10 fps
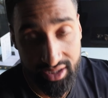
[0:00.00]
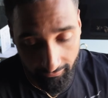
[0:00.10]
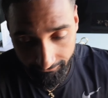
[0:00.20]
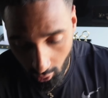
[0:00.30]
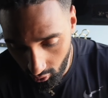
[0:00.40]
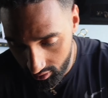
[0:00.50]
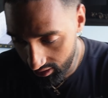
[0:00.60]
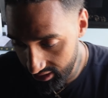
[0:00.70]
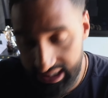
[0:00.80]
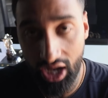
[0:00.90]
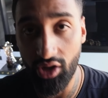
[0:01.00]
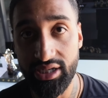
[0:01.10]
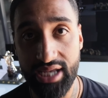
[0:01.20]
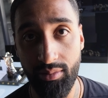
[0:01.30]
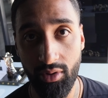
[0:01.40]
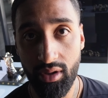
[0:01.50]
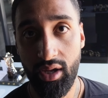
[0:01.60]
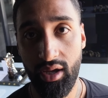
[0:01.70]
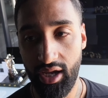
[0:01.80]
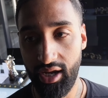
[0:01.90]
of food set on the table.
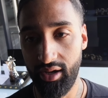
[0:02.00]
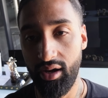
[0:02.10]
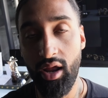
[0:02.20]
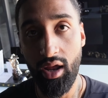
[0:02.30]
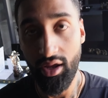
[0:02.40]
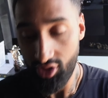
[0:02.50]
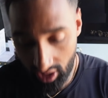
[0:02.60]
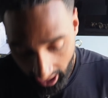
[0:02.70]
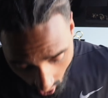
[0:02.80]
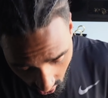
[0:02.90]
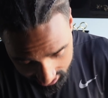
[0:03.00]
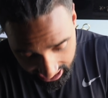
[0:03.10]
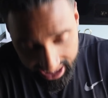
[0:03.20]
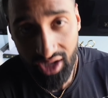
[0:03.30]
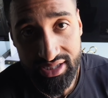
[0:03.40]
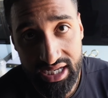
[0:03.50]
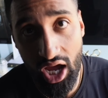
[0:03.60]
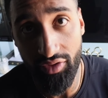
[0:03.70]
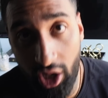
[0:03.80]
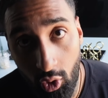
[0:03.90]
And they're like, oh, sit down, sit
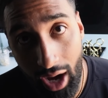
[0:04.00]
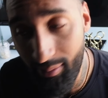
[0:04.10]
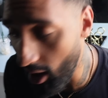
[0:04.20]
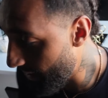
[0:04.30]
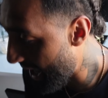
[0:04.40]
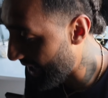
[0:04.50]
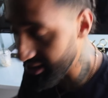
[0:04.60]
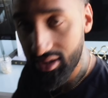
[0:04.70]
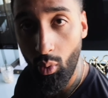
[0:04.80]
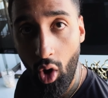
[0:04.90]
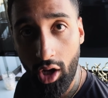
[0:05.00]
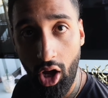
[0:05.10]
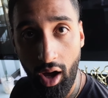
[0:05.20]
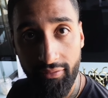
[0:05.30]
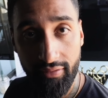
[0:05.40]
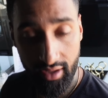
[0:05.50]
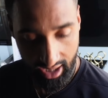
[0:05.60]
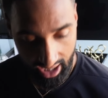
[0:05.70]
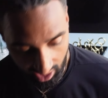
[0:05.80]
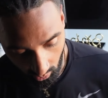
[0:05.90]
down. They grab our bags, walk
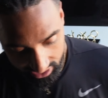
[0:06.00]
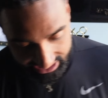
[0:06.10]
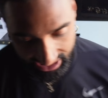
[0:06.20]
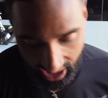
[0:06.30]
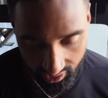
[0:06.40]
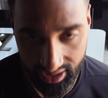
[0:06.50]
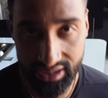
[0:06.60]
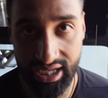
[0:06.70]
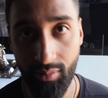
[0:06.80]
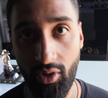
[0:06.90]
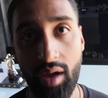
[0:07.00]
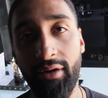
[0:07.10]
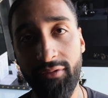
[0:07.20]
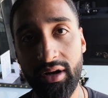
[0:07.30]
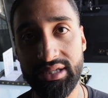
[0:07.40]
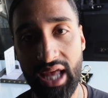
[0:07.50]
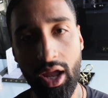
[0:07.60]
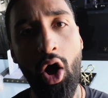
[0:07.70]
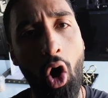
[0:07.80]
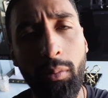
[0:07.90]
off, and then we sit down at the table, and my friend is like,
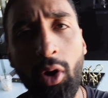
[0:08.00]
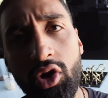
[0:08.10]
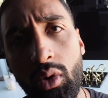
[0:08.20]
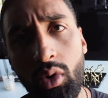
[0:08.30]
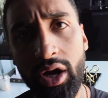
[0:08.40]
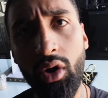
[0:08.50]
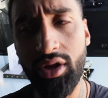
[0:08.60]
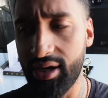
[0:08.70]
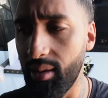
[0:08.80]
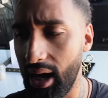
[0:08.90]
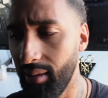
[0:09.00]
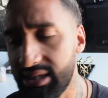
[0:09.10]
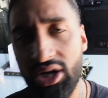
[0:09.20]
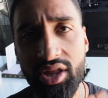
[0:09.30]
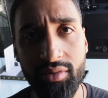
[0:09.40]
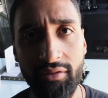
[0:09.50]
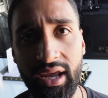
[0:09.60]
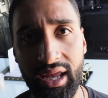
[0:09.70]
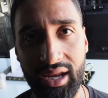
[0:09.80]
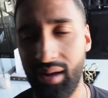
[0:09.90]
oh, bro, don't worry, hold on, I'm gonna tell them you're
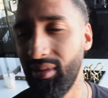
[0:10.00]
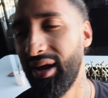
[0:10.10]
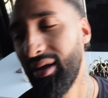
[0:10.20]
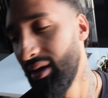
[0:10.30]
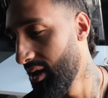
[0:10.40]
vegan. And I'm like,